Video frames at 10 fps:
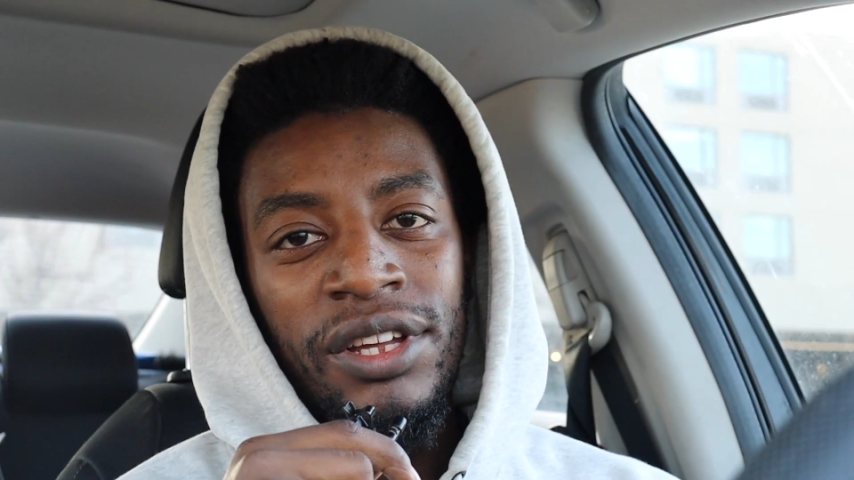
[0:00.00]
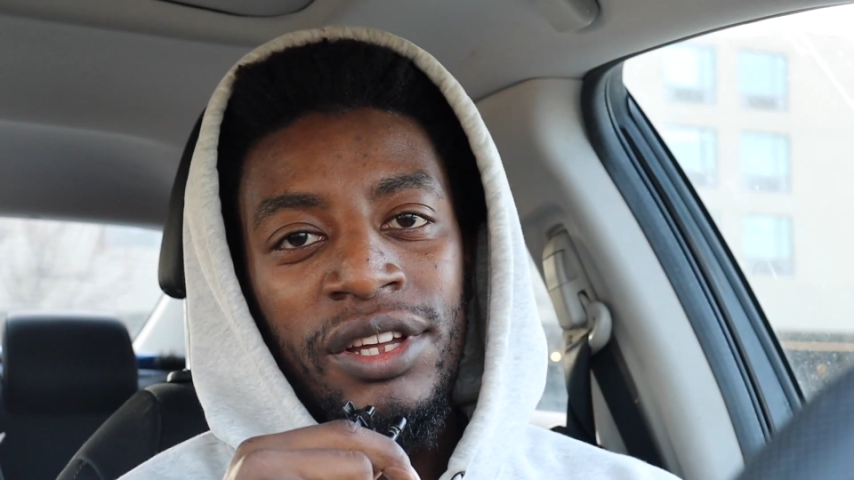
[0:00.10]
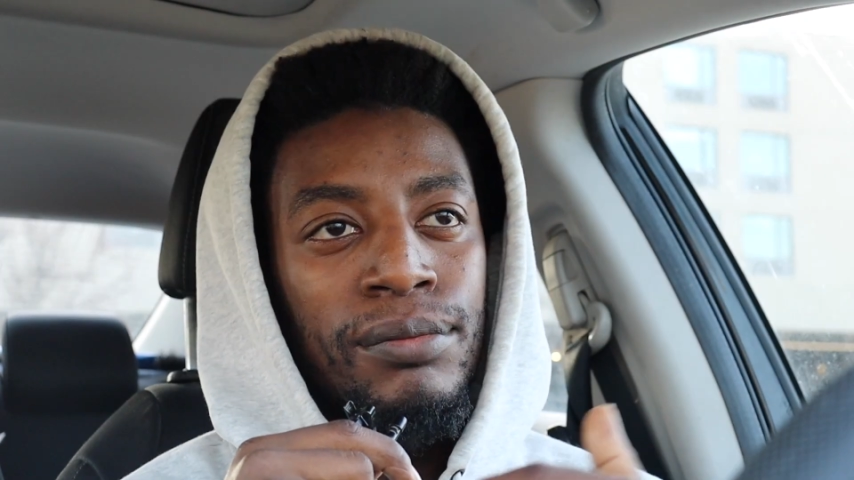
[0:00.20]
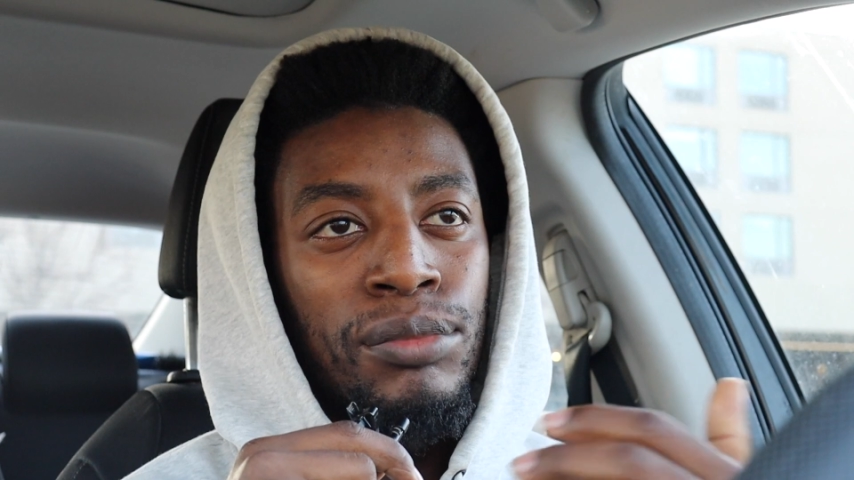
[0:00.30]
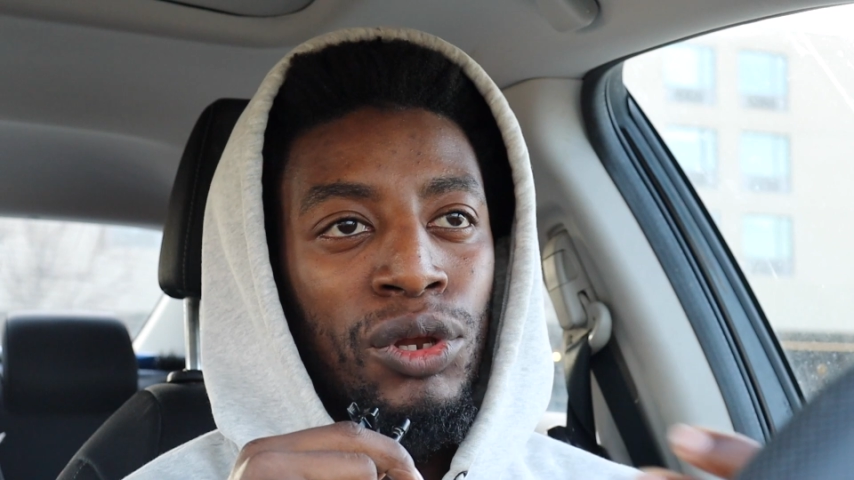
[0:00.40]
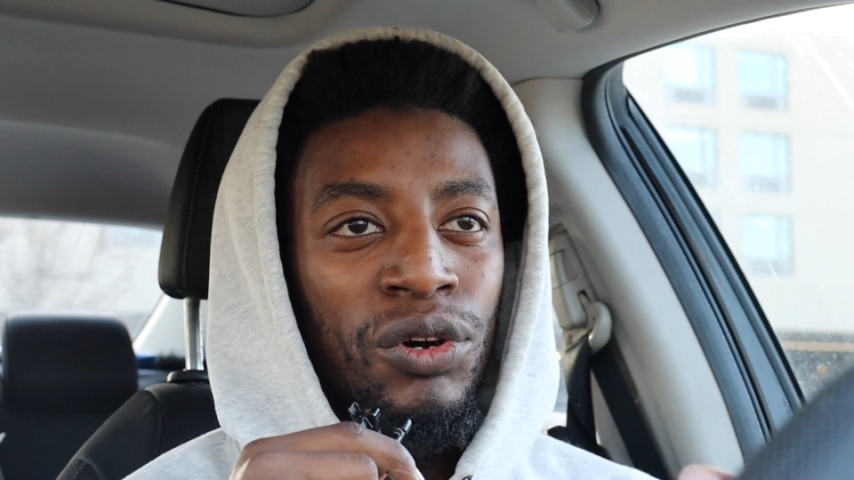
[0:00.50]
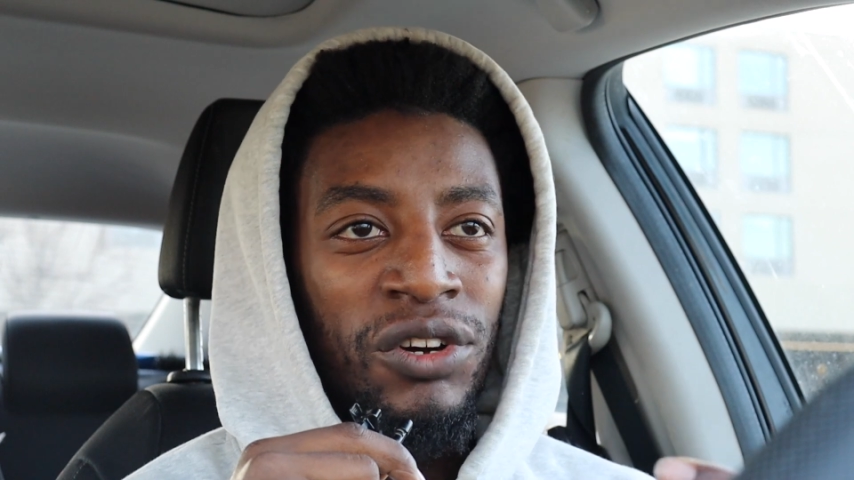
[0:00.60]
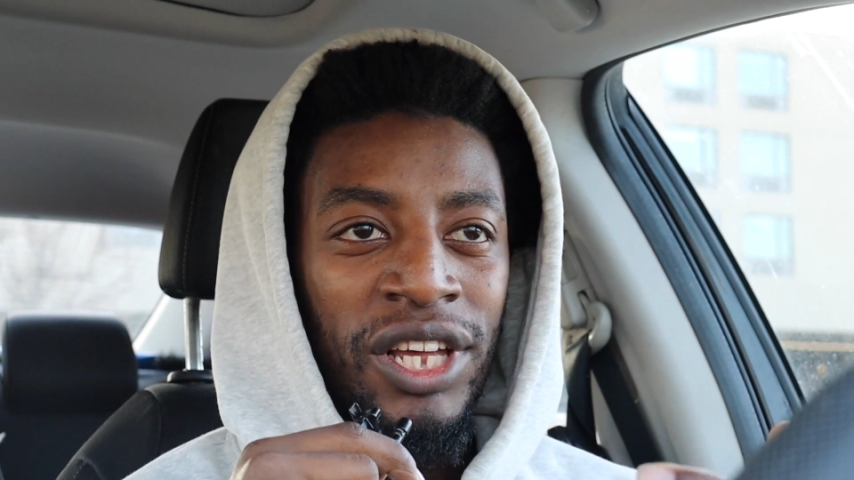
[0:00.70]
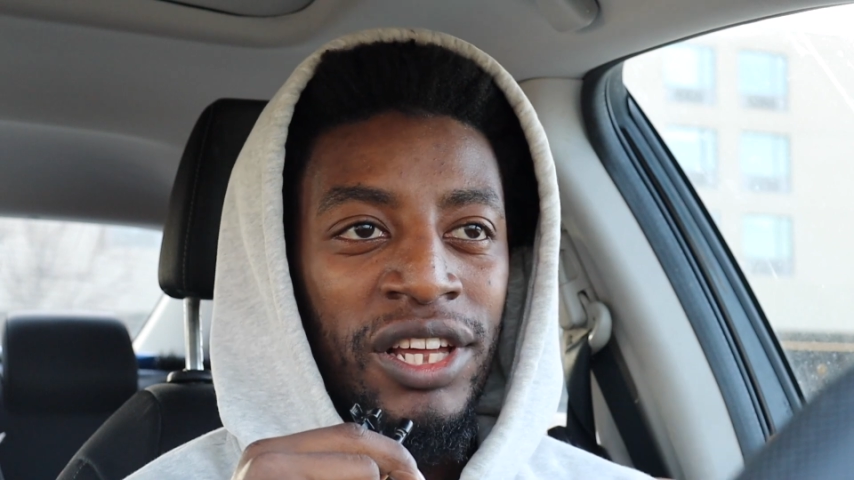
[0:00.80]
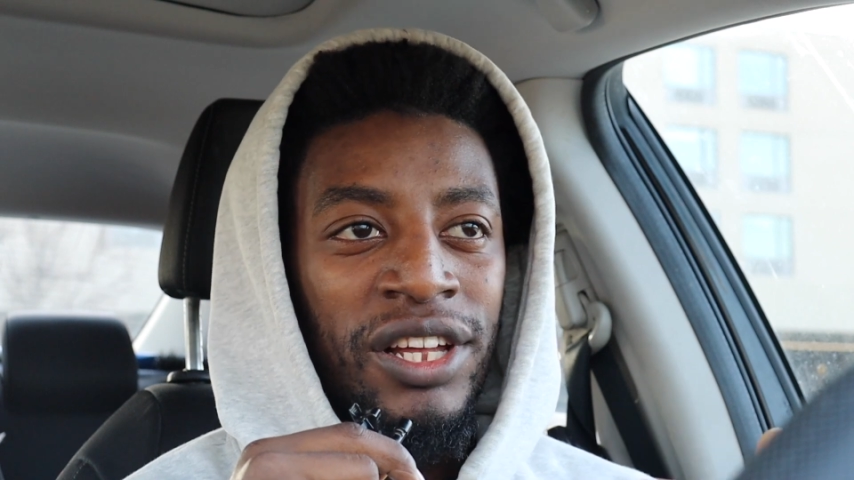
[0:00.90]

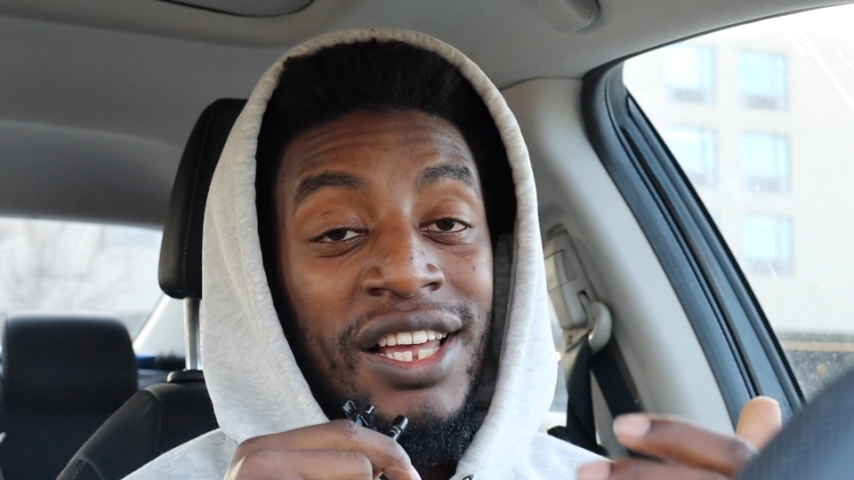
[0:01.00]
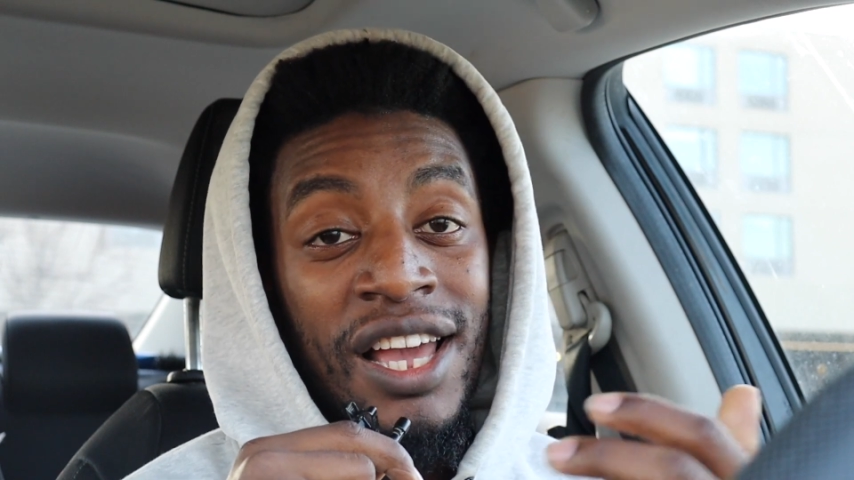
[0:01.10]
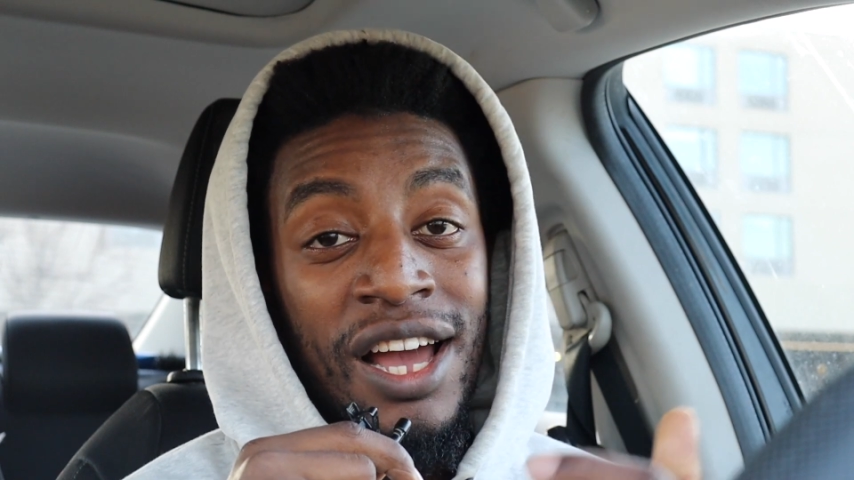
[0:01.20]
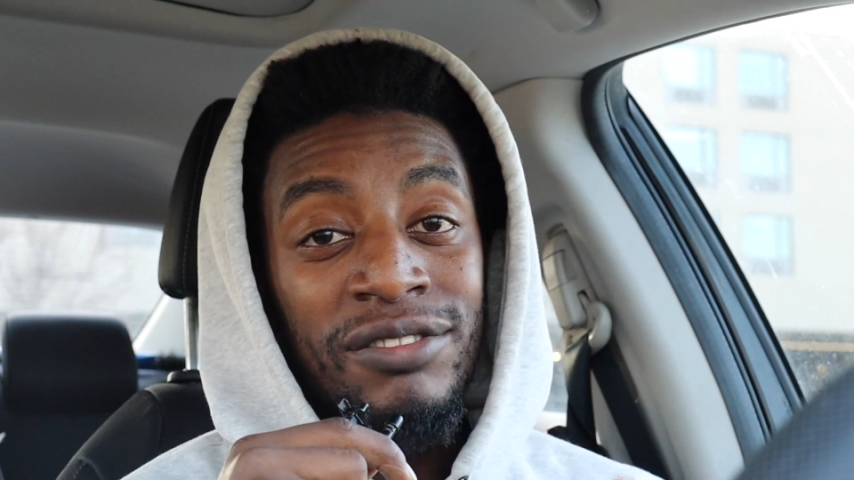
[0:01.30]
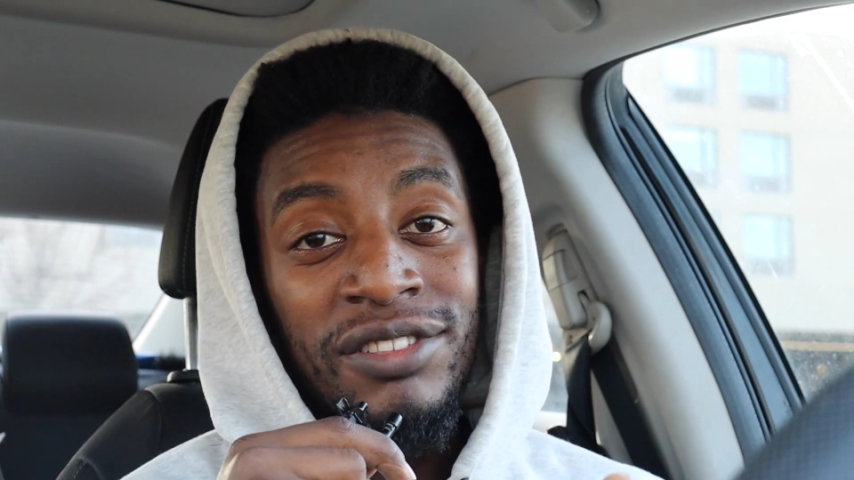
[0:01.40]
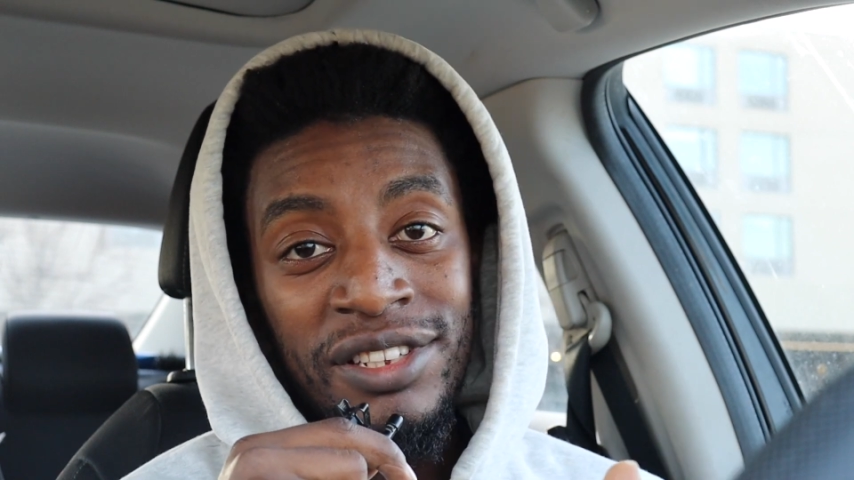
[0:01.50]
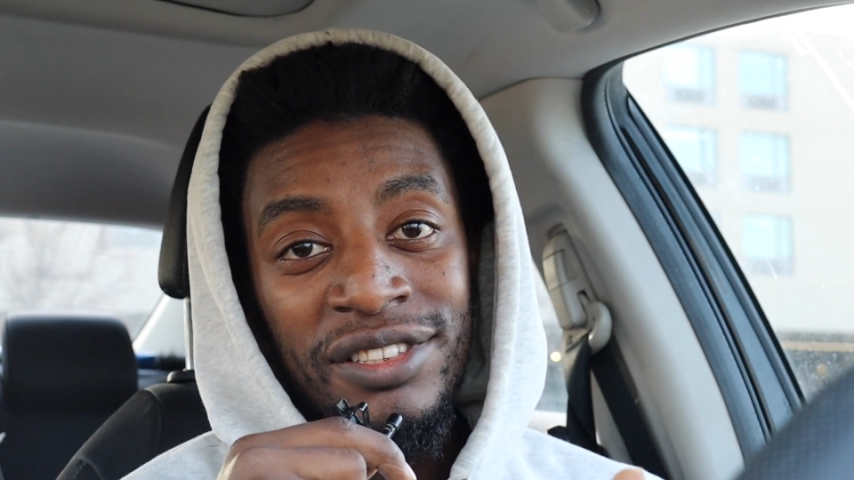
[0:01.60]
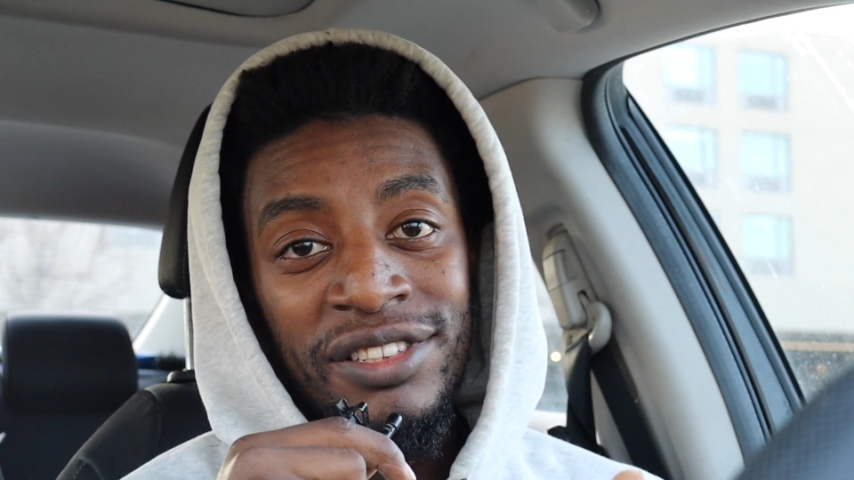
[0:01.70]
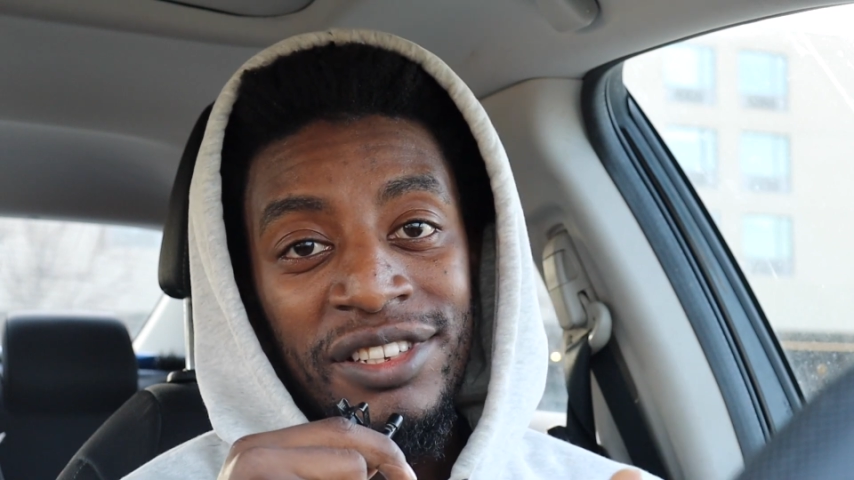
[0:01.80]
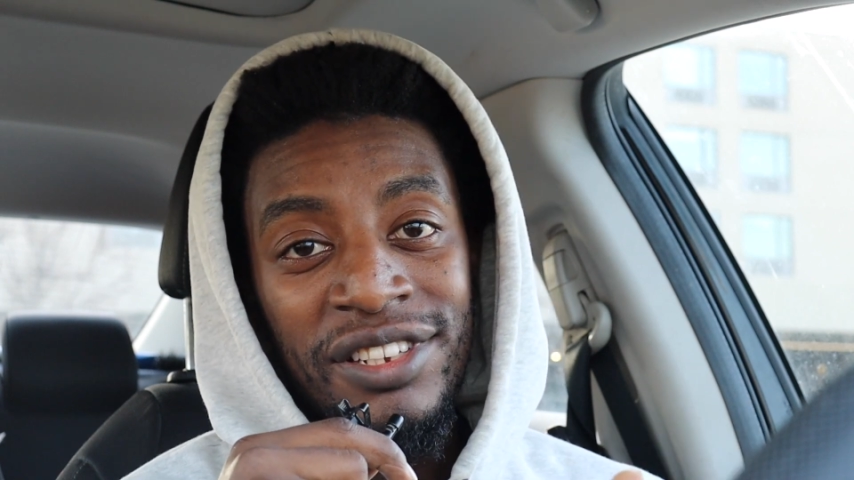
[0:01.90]
deploy
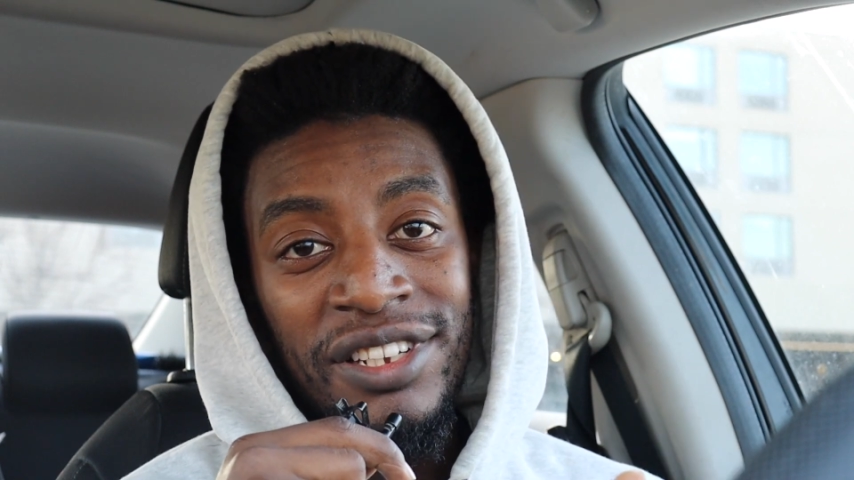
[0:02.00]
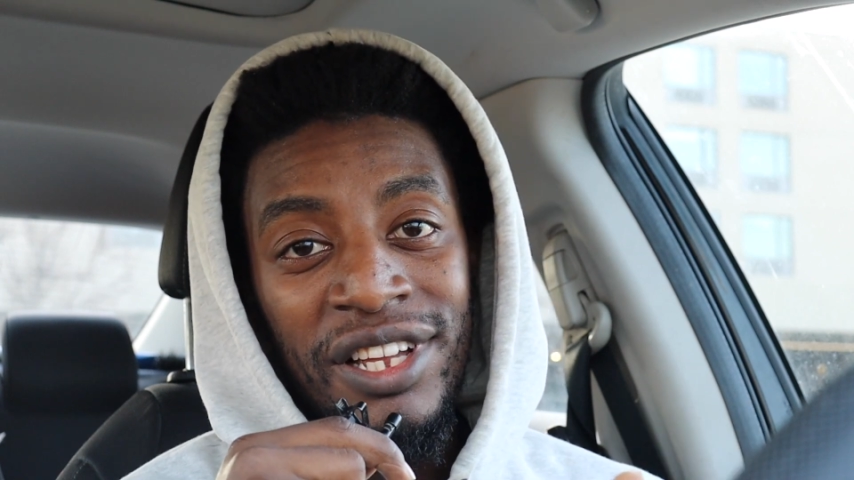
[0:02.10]
accountants